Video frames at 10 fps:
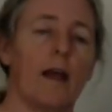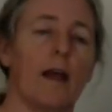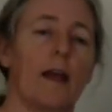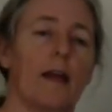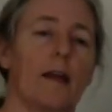
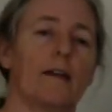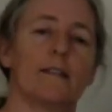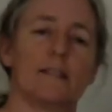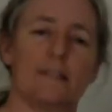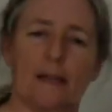
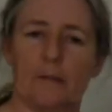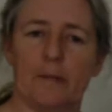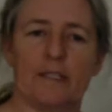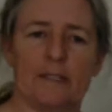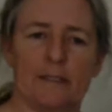and the
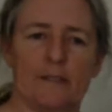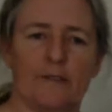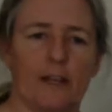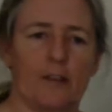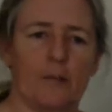sediment that's
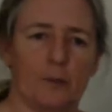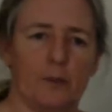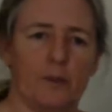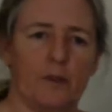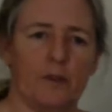
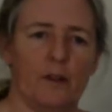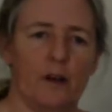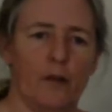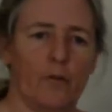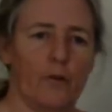available
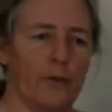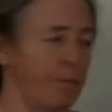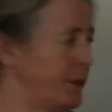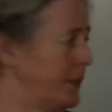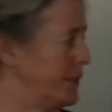uh, for the
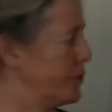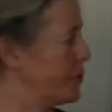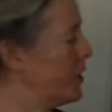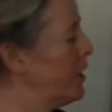beach.